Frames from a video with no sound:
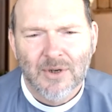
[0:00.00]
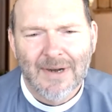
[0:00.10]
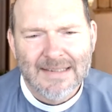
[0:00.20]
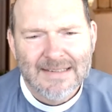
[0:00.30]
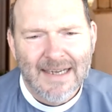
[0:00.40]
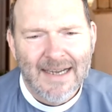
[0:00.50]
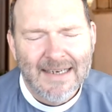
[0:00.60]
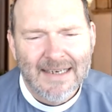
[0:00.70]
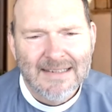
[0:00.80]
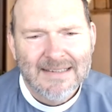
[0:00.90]
go
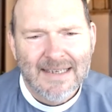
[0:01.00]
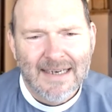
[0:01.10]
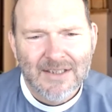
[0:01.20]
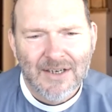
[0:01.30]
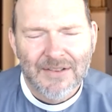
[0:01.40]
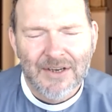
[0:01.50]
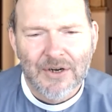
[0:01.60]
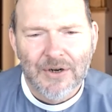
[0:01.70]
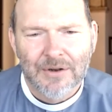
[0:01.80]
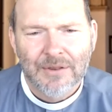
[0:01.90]
outside and stand on
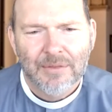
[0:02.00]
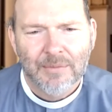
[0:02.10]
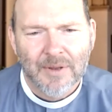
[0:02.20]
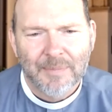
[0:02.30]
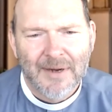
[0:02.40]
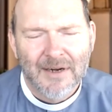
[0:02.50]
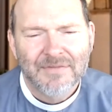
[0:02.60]
the earth with